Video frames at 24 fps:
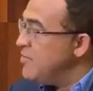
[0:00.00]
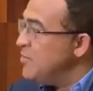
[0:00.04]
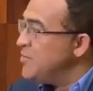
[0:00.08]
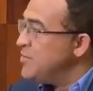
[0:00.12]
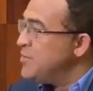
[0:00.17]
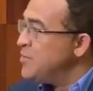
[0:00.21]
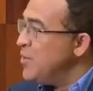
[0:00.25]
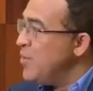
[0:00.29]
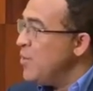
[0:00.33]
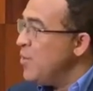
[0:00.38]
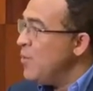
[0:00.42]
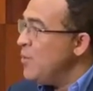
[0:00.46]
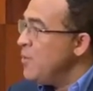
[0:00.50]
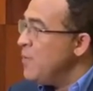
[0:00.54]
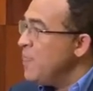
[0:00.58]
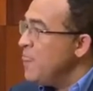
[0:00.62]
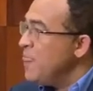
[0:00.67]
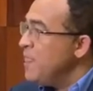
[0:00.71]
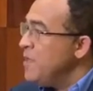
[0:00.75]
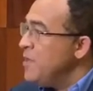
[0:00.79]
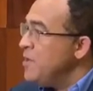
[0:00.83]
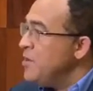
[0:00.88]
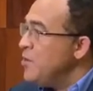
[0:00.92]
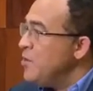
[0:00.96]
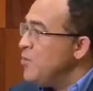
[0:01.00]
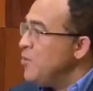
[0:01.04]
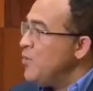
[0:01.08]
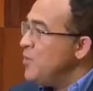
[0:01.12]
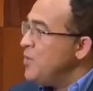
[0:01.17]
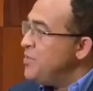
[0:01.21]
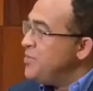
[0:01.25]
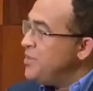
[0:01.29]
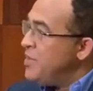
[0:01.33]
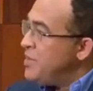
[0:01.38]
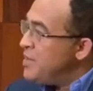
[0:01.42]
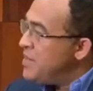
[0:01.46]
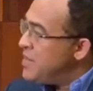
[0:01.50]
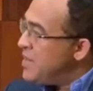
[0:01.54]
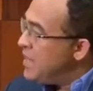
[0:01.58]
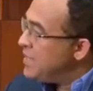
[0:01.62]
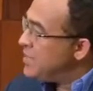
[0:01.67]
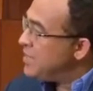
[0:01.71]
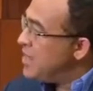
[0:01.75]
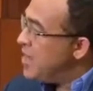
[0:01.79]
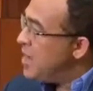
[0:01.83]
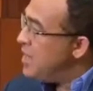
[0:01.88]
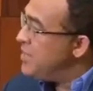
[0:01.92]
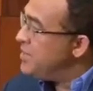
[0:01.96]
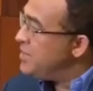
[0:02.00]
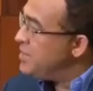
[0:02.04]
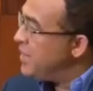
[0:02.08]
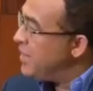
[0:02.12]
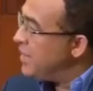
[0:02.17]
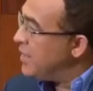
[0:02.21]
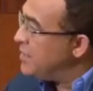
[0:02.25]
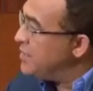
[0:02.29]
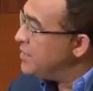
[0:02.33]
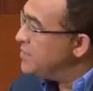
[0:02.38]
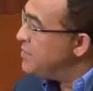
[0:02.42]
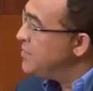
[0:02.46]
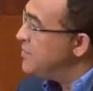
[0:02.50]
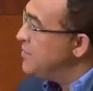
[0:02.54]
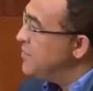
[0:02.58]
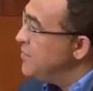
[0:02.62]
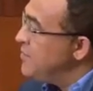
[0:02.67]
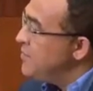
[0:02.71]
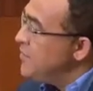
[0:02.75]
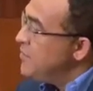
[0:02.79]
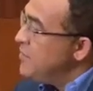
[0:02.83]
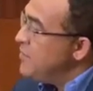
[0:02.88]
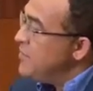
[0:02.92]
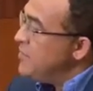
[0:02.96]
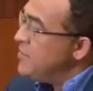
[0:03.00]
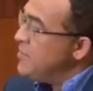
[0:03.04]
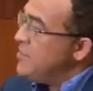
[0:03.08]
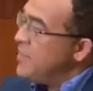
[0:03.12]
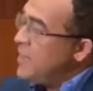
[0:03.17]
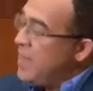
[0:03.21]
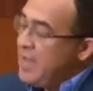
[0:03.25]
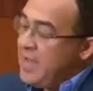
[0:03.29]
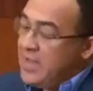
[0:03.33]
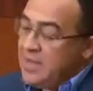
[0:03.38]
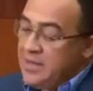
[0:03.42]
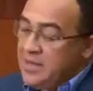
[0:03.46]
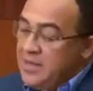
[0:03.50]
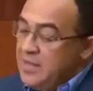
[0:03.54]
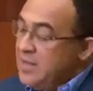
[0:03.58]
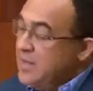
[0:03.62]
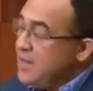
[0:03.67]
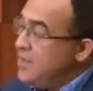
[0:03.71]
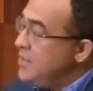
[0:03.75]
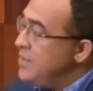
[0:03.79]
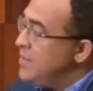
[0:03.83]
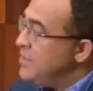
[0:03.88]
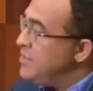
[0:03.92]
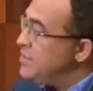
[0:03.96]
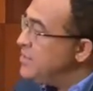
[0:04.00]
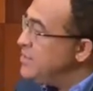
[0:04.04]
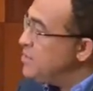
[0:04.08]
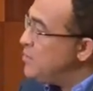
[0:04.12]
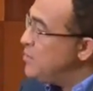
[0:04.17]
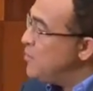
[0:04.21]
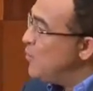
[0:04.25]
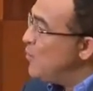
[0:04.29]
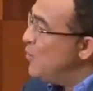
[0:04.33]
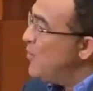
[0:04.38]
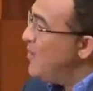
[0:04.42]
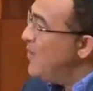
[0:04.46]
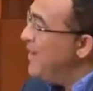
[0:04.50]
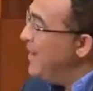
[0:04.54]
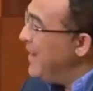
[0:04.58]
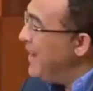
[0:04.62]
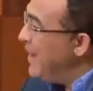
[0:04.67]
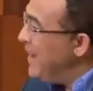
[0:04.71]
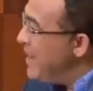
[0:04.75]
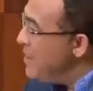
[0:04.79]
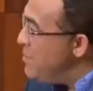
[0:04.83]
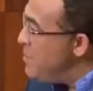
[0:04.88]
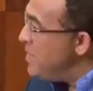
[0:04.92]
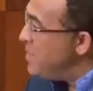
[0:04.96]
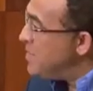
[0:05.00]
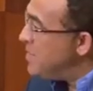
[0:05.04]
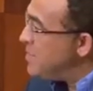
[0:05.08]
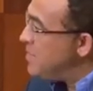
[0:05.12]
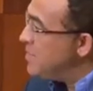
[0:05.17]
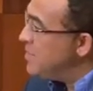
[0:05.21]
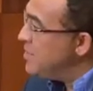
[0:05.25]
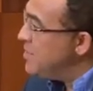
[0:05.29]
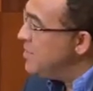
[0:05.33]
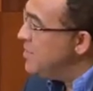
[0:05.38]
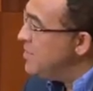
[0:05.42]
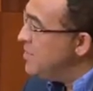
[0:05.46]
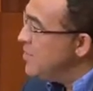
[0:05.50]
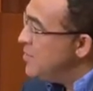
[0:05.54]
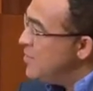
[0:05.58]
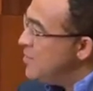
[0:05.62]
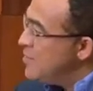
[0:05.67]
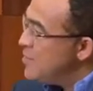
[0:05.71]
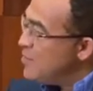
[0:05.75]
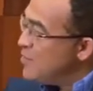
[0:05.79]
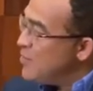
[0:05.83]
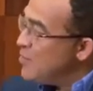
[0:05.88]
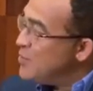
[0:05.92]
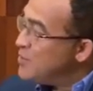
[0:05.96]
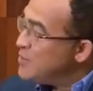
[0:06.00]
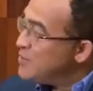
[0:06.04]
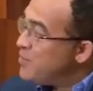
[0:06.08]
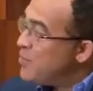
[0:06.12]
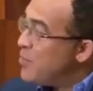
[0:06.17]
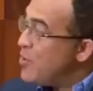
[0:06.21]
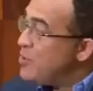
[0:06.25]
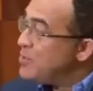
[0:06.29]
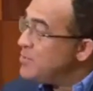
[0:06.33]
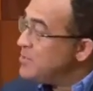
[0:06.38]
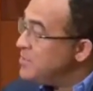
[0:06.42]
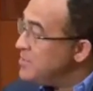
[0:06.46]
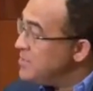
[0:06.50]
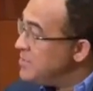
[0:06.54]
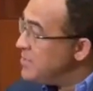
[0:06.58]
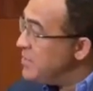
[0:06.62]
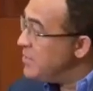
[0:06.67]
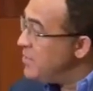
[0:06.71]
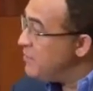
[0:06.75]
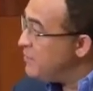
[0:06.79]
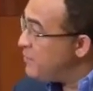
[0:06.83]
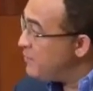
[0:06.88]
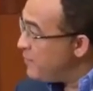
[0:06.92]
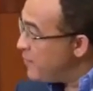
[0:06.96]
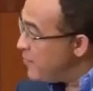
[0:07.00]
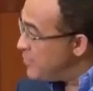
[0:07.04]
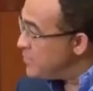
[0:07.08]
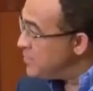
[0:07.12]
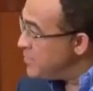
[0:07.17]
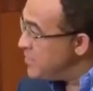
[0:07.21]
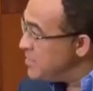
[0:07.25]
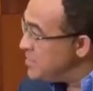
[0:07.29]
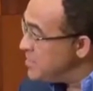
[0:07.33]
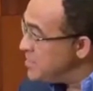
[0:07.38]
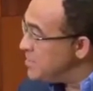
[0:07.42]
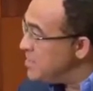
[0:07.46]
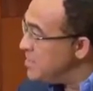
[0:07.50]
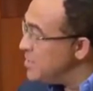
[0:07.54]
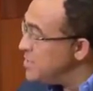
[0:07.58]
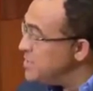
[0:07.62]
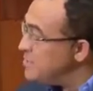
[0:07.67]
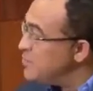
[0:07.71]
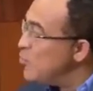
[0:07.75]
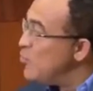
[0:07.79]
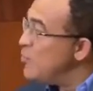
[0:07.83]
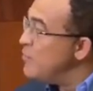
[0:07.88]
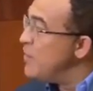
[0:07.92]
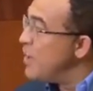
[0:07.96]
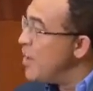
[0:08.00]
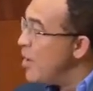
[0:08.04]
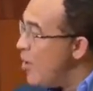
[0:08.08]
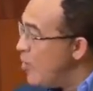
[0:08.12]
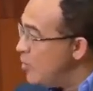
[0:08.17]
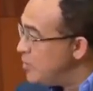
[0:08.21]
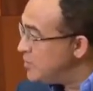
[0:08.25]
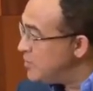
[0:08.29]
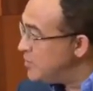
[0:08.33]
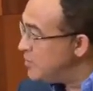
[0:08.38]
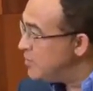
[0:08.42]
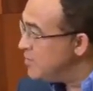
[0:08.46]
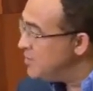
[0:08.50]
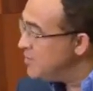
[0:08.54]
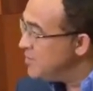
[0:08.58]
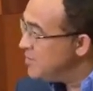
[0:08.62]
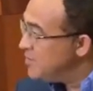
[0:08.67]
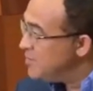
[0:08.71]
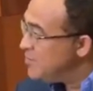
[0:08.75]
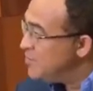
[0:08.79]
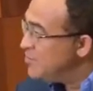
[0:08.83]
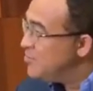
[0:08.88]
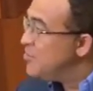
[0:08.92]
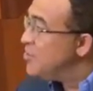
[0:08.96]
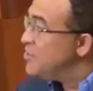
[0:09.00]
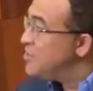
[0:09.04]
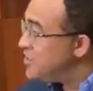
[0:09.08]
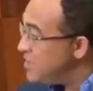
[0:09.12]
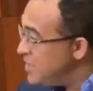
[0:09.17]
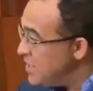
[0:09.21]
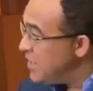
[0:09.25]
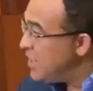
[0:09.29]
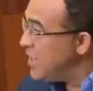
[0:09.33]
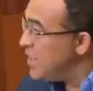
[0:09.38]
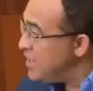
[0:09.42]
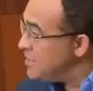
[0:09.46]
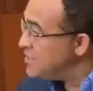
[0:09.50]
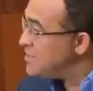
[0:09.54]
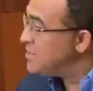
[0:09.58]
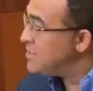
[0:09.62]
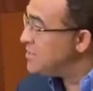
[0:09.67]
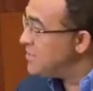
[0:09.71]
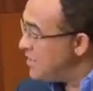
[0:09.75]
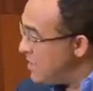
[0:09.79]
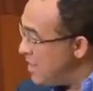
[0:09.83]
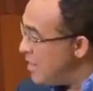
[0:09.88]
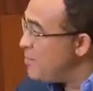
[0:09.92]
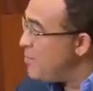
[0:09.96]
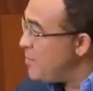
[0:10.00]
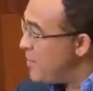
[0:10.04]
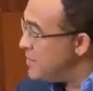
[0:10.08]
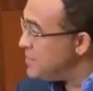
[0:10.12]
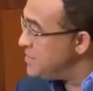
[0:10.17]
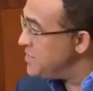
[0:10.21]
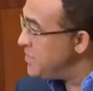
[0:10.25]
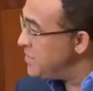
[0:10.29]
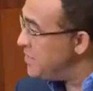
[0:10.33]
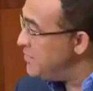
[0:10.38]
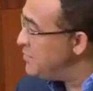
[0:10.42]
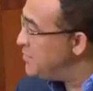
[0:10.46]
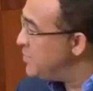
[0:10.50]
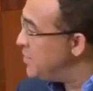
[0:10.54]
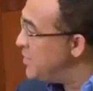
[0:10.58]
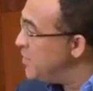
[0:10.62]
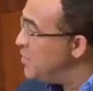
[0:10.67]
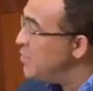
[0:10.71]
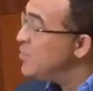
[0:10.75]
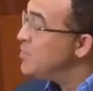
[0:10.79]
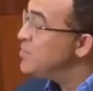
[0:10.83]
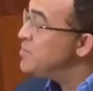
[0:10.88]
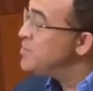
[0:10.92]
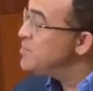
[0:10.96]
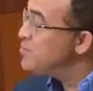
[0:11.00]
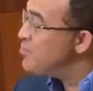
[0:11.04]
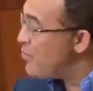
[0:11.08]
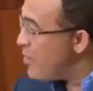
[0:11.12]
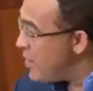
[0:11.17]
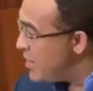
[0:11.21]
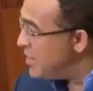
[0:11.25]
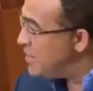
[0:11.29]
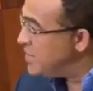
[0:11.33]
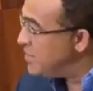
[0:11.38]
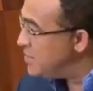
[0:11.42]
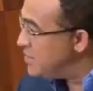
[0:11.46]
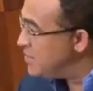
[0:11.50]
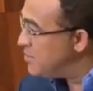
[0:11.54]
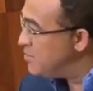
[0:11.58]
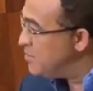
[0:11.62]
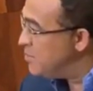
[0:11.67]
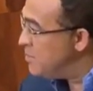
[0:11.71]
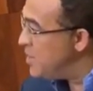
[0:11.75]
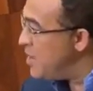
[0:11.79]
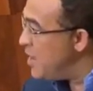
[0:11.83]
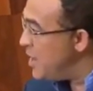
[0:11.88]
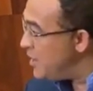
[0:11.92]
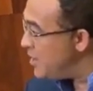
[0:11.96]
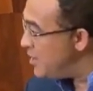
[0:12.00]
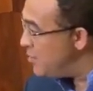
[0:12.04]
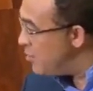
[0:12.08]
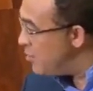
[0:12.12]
So within that context, the idea is to limit those persons in the first instance moving out, just in case they are positive, so they don't spread it beyond the